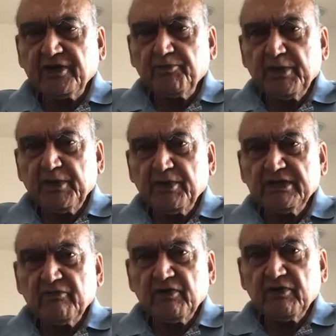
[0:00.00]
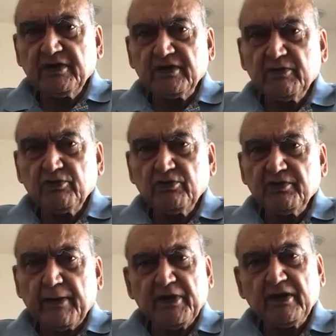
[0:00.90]
patriotic people. They were
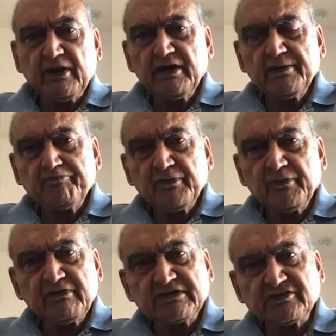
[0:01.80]
determined to rapidly